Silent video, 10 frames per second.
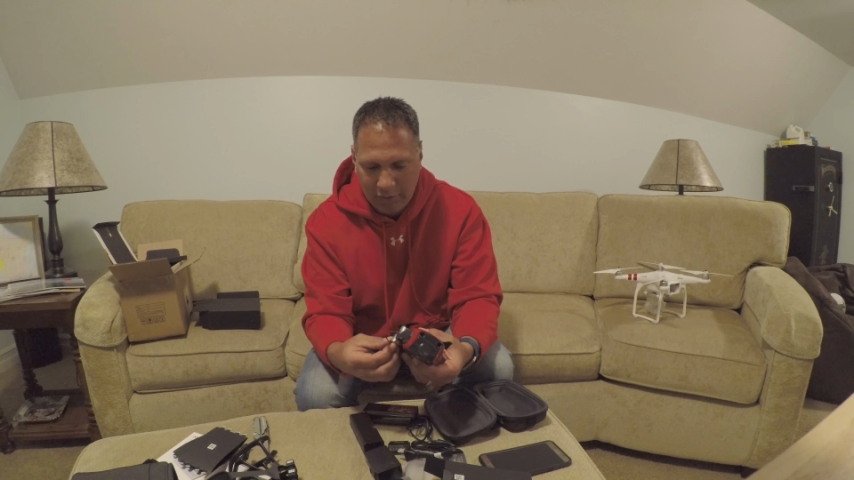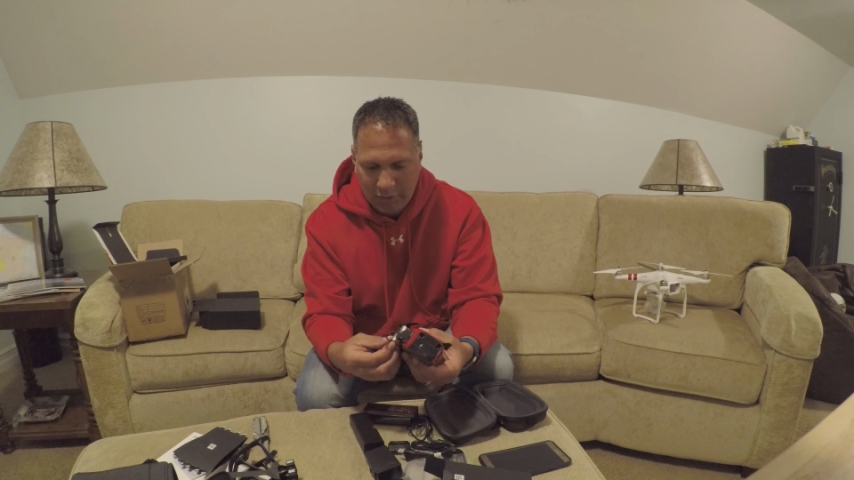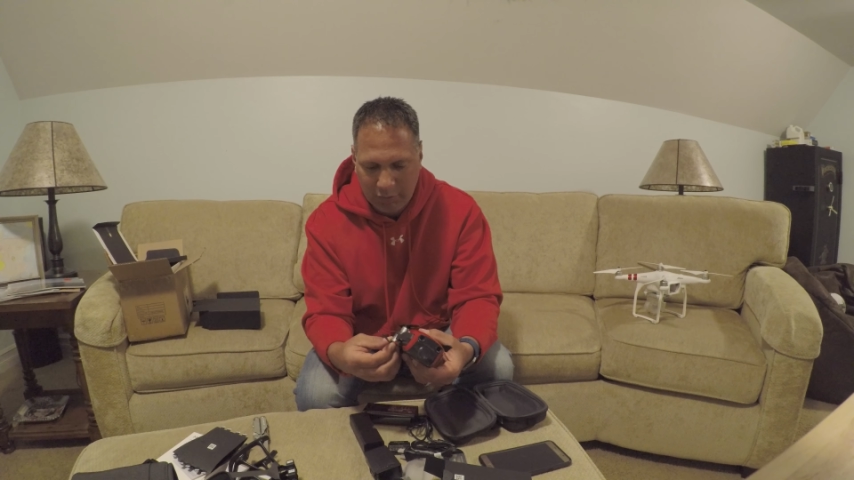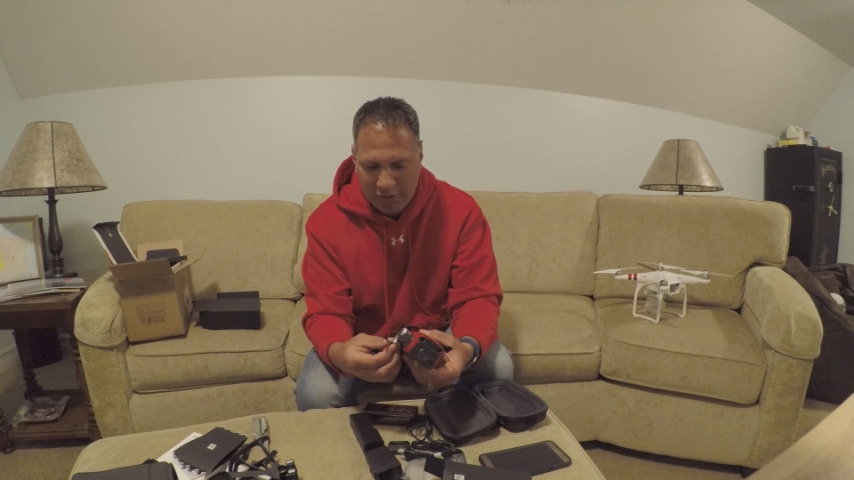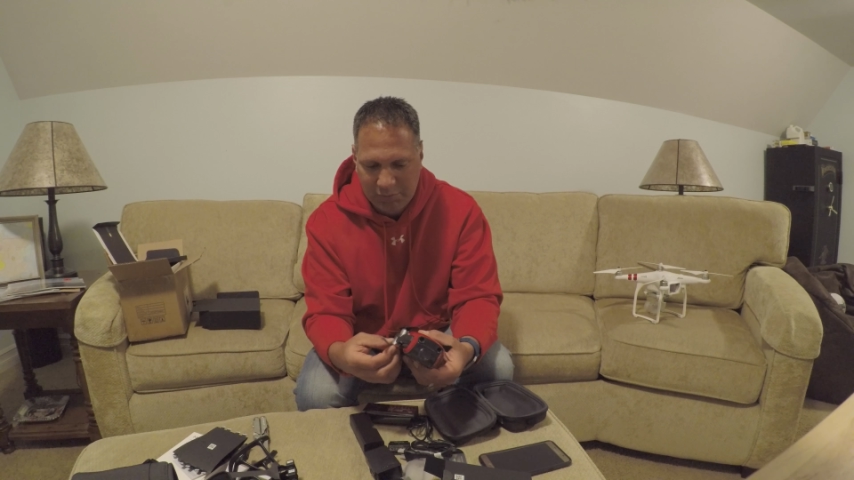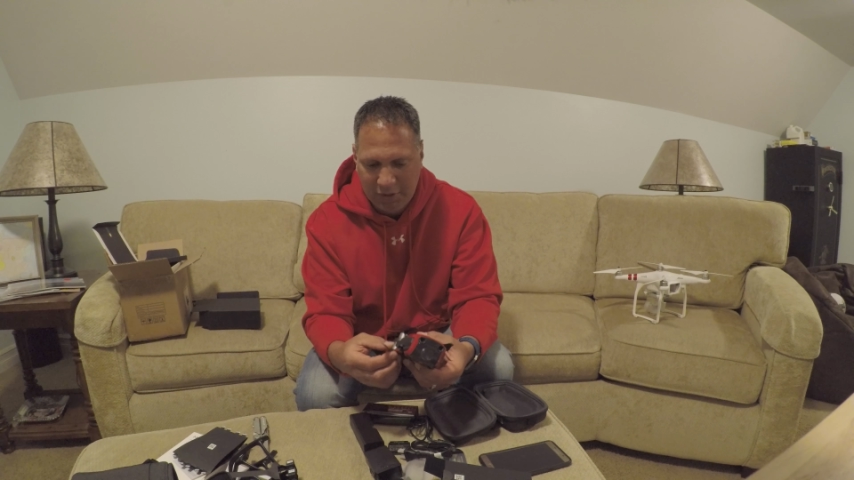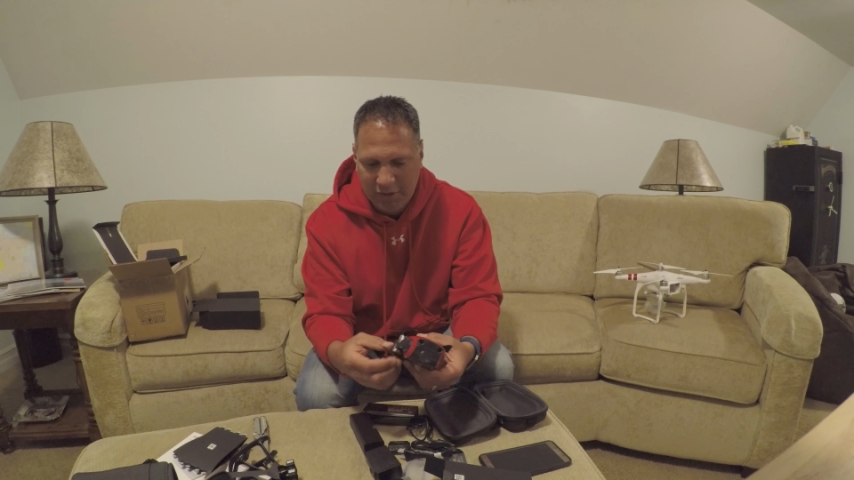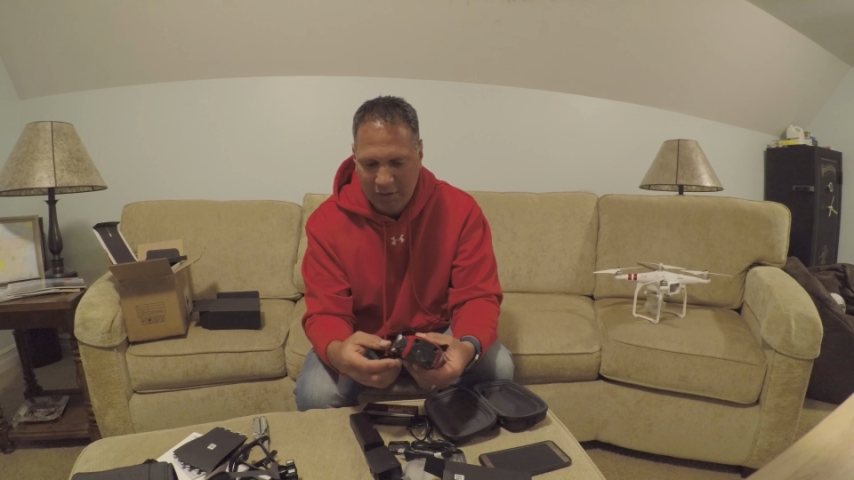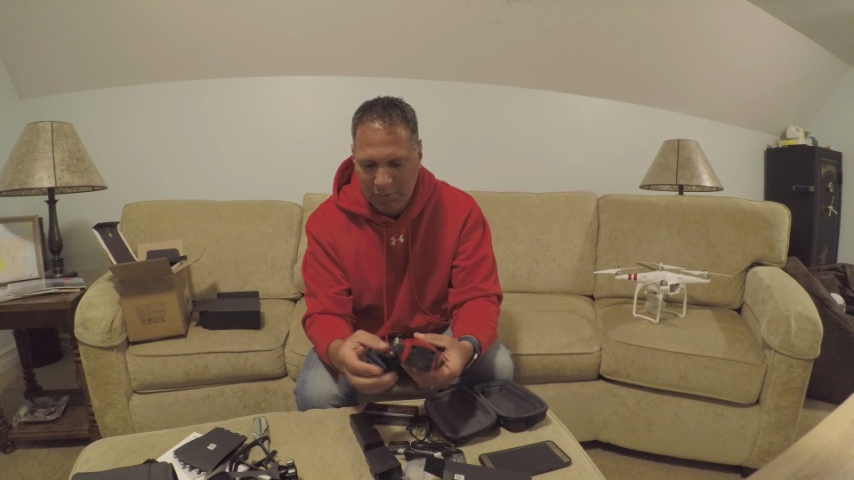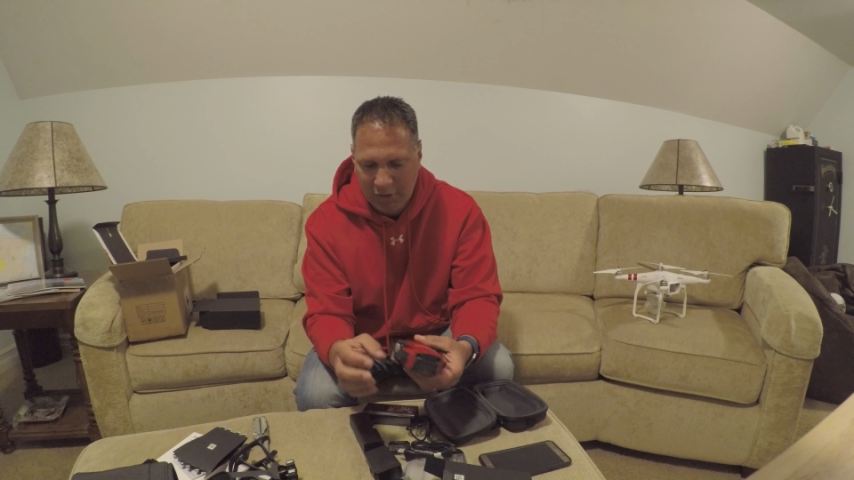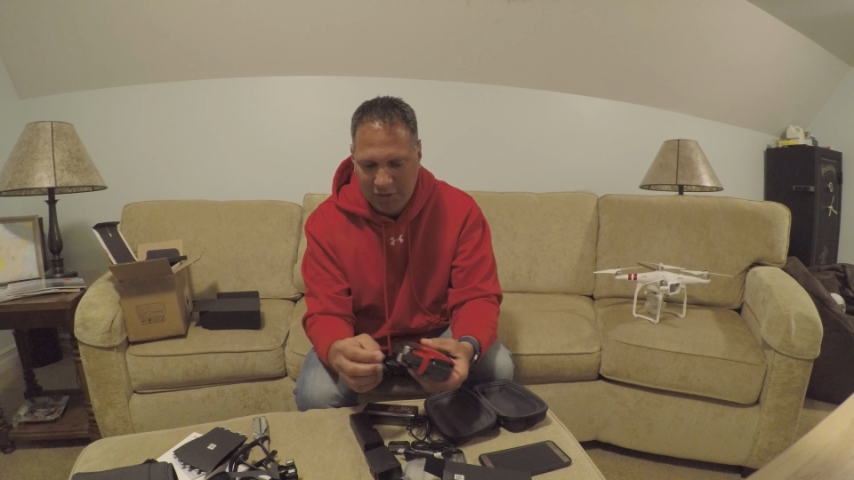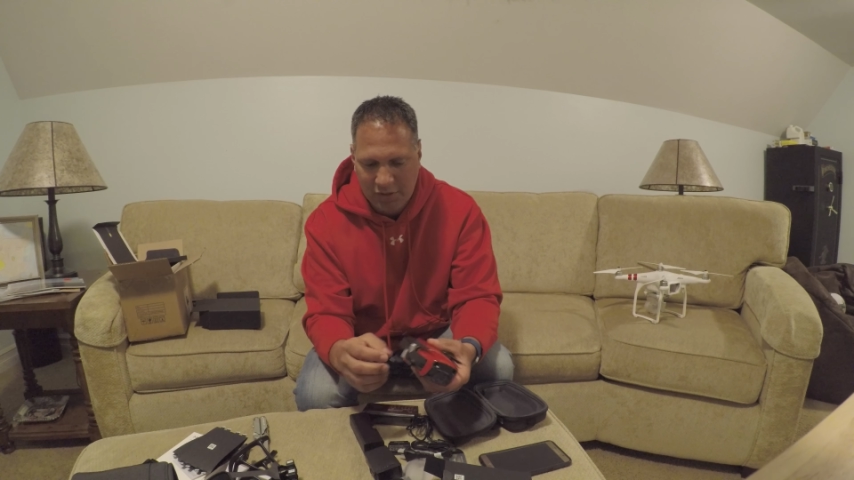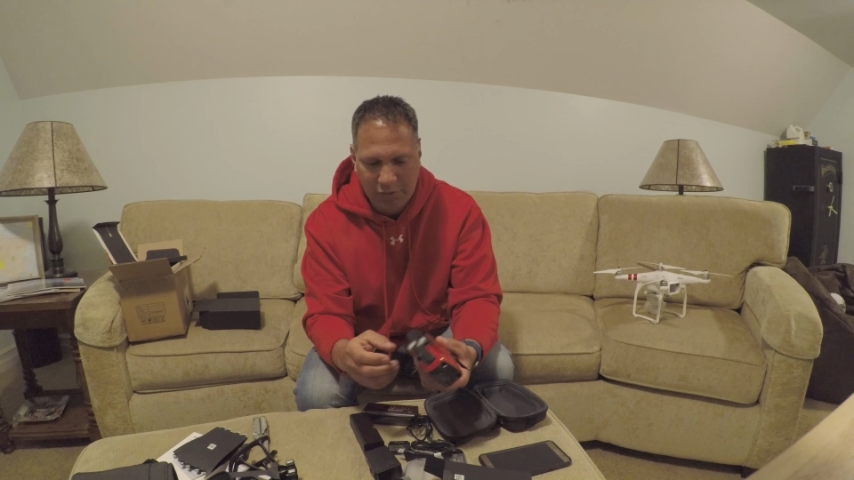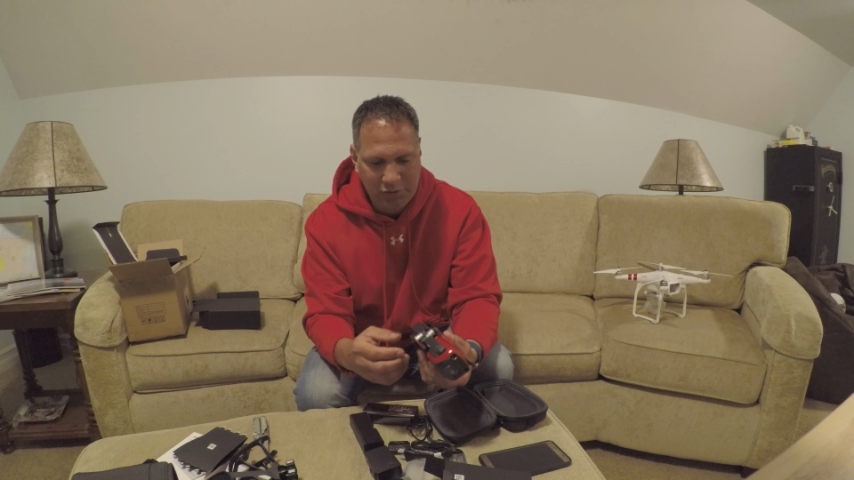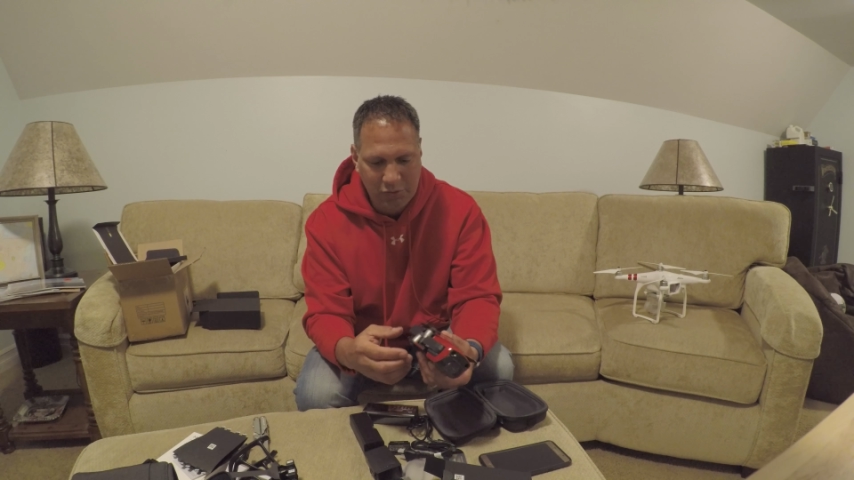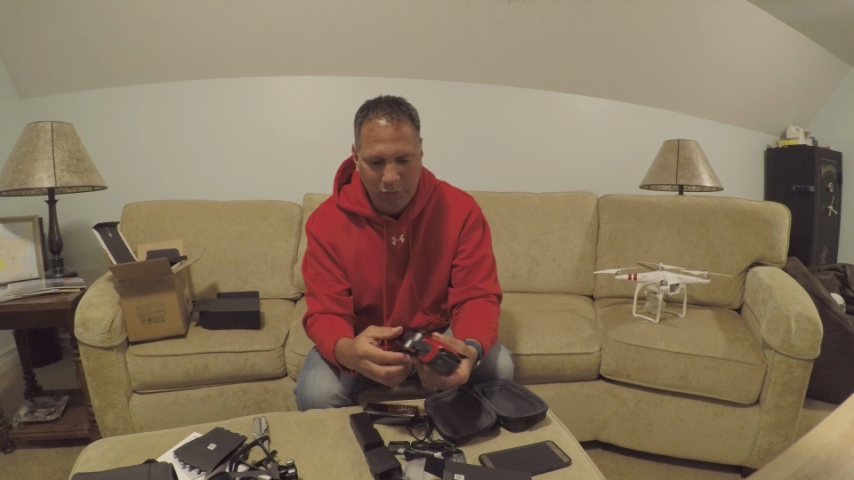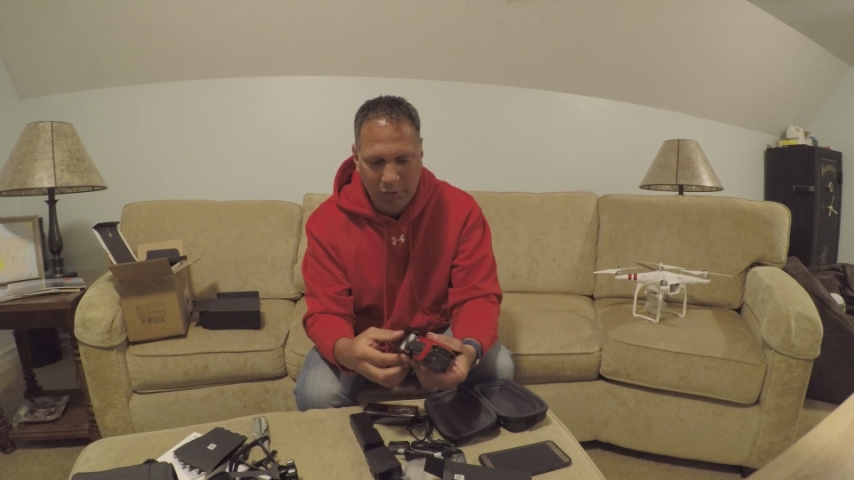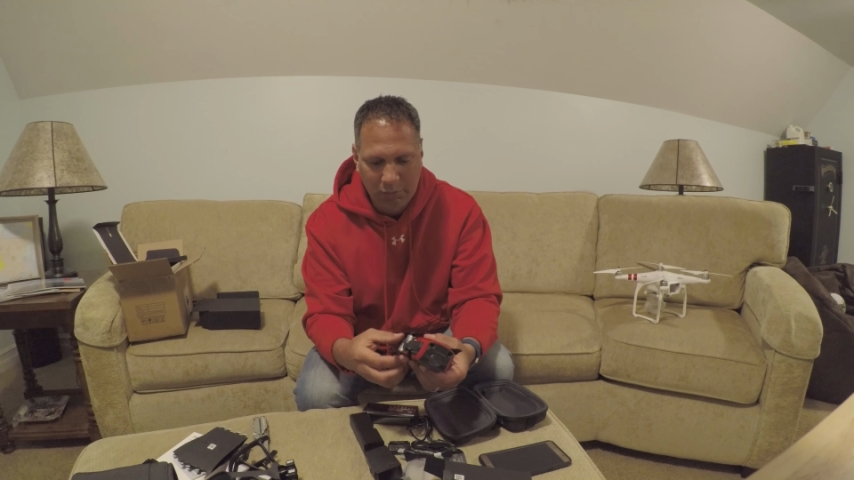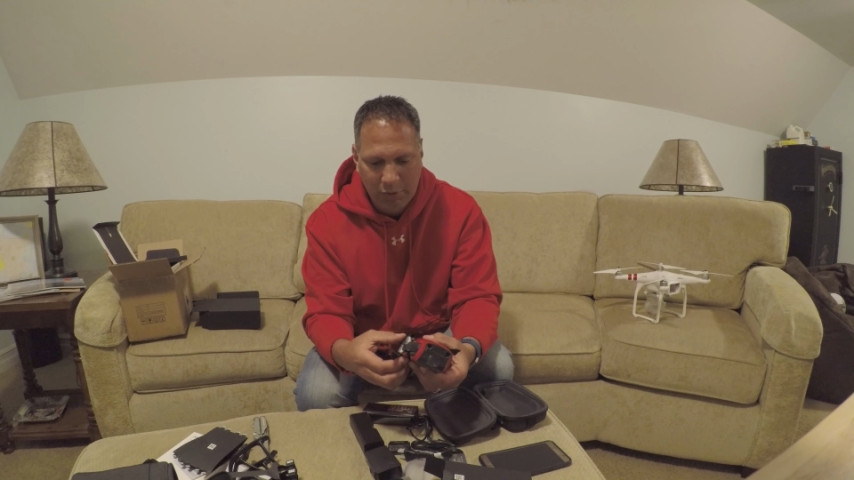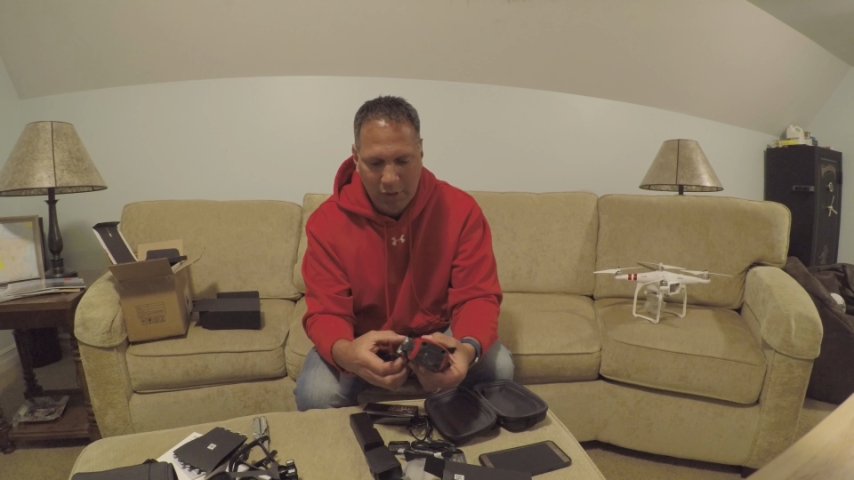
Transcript: and we're expecting a big snowstorm